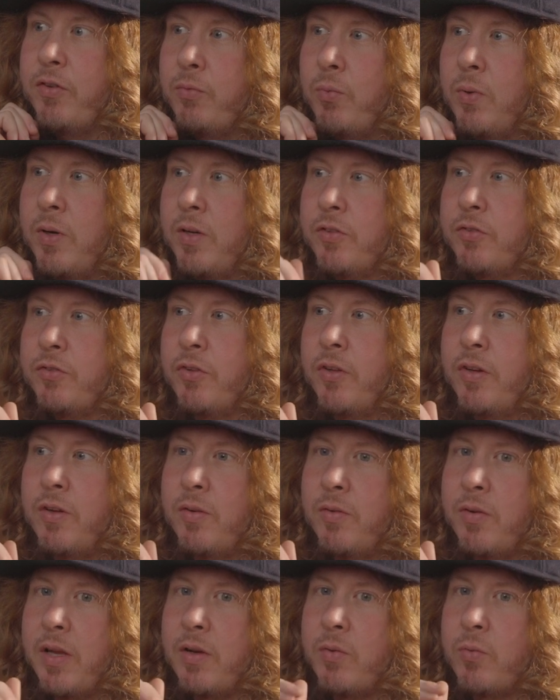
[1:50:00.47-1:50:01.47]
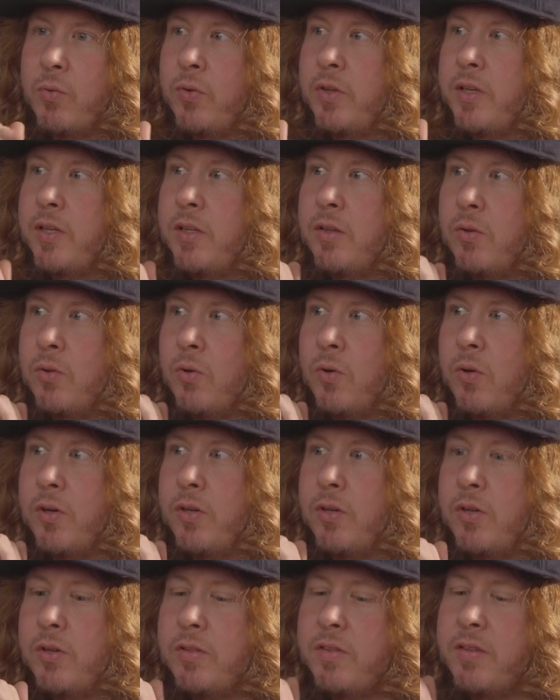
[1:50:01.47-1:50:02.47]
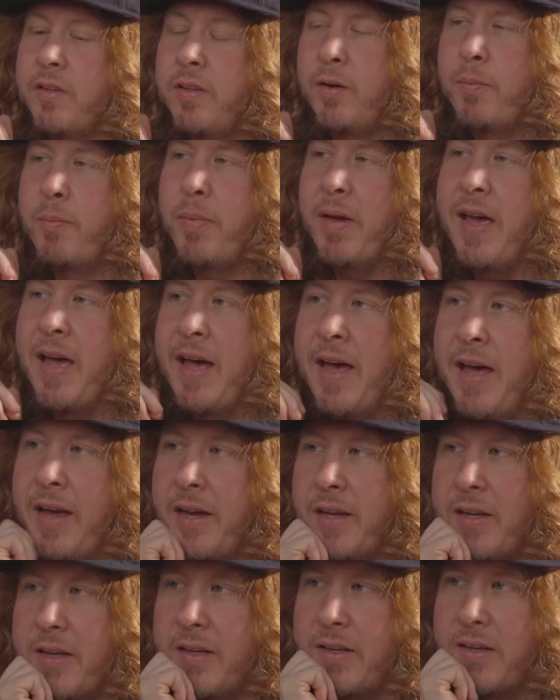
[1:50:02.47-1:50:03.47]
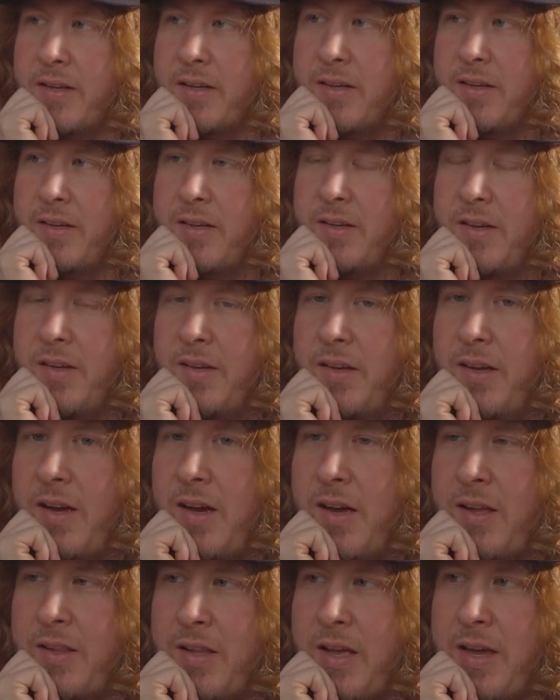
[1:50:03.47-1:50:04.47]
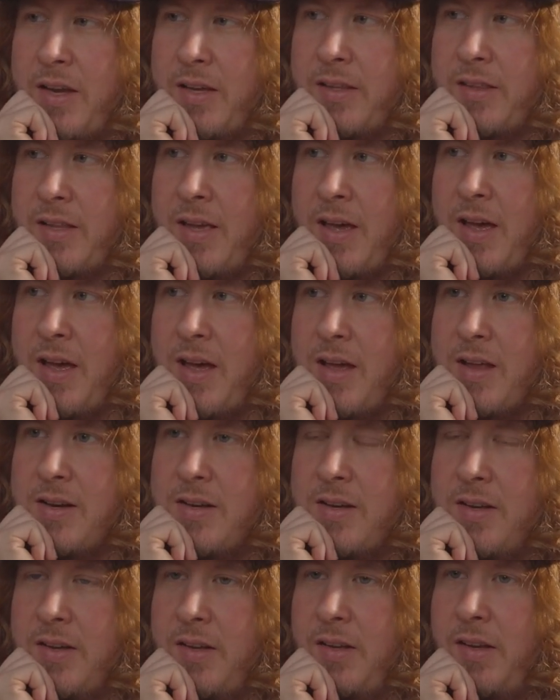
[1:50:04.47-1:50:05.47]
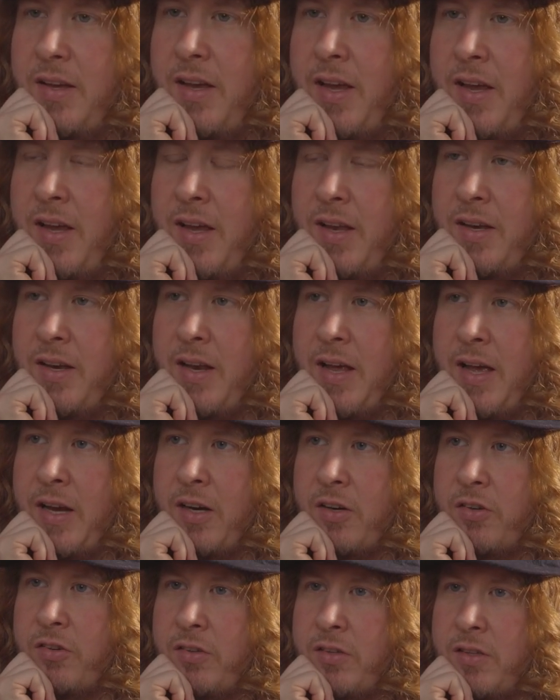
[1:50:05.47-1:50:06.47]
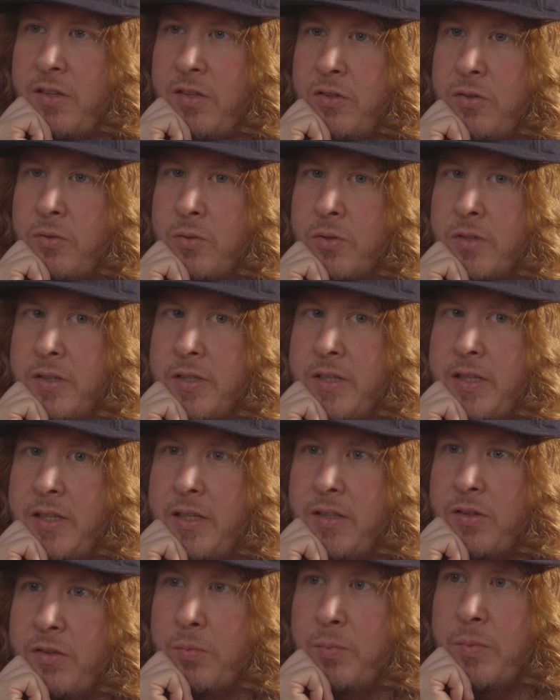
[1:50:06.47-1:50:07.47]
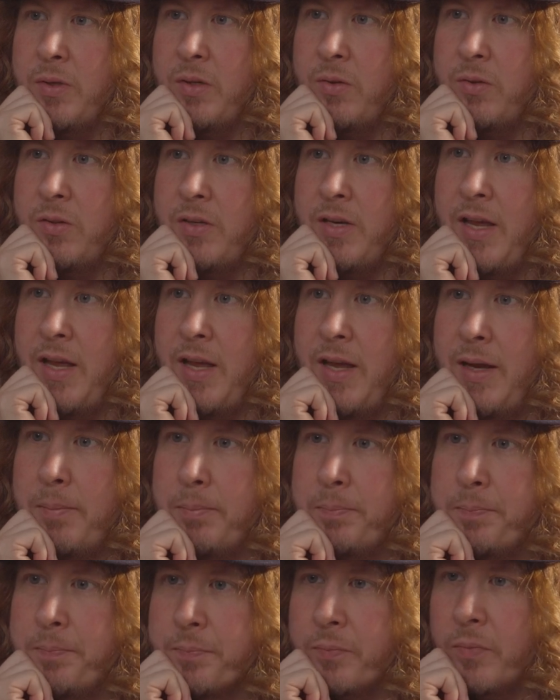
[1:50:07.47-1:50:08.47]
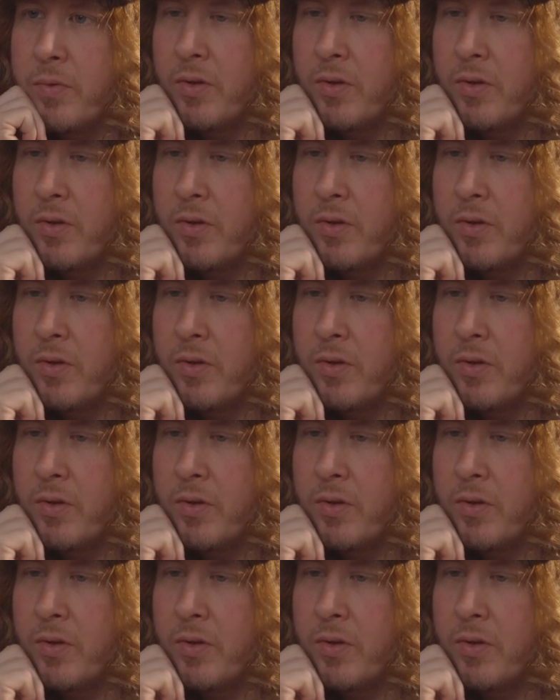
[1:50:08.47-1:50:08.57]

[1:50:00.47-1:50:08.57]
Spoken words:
as well, so they're like really loyal to their pack. I like that. And actually, Dorian's middle name